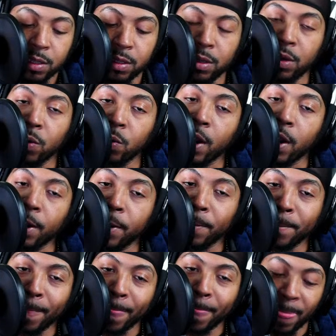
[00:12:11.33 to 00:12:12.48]
Right?
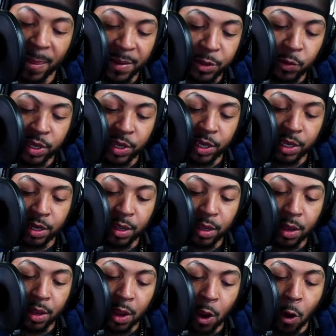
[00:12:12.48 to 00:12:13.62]
You can
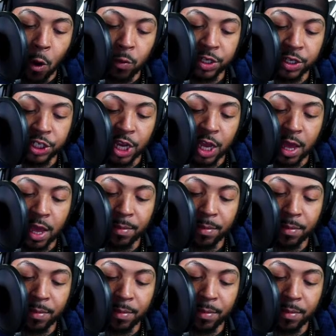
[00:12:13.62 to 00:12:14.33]
own a job,